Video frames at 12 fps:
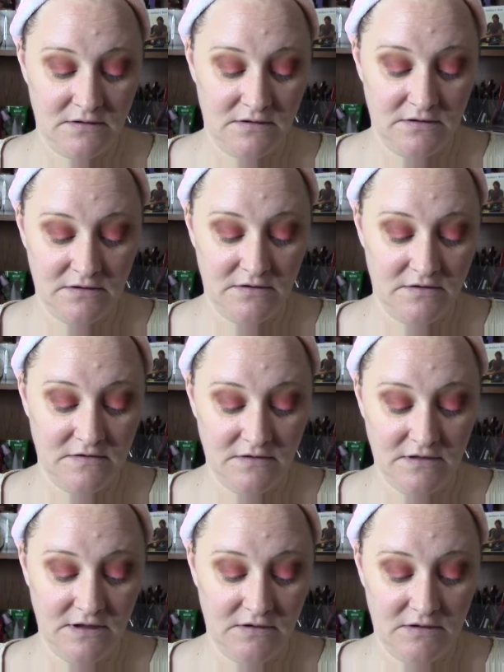Or is it
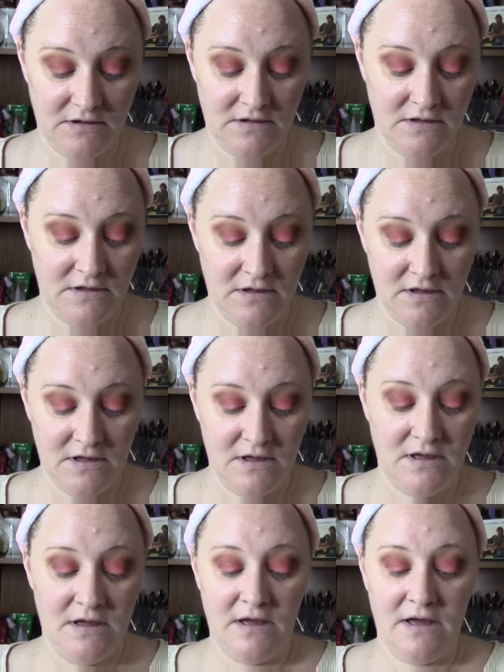like...
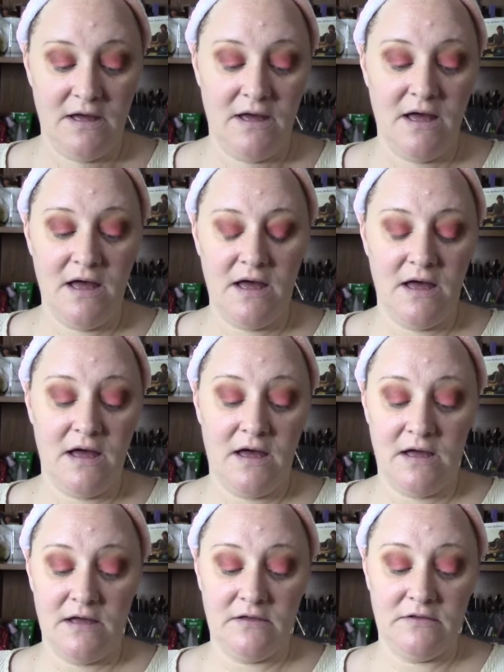
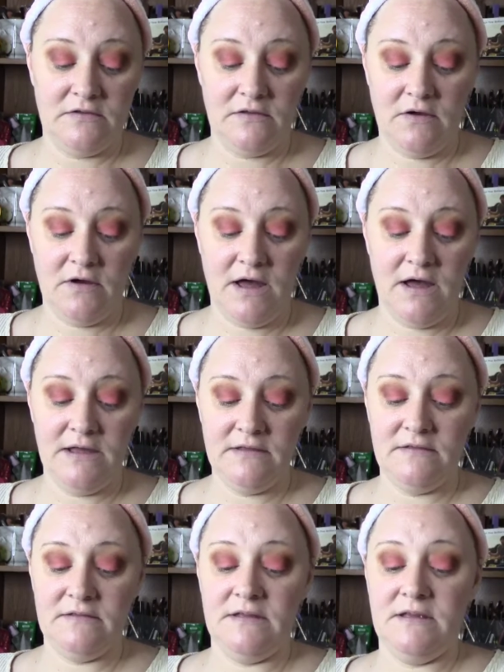Ah, so I
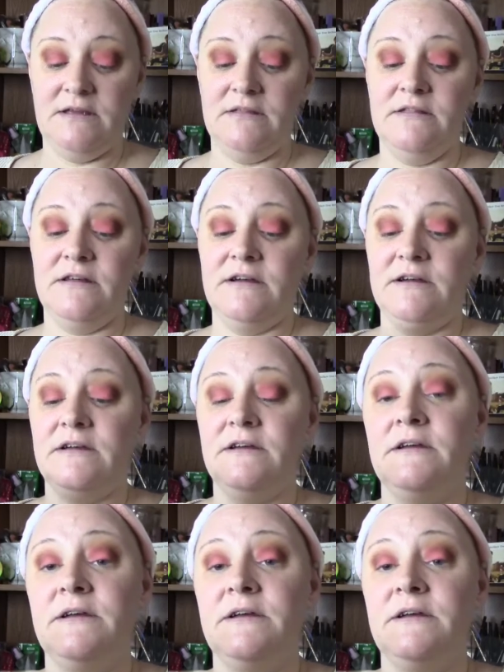see, look.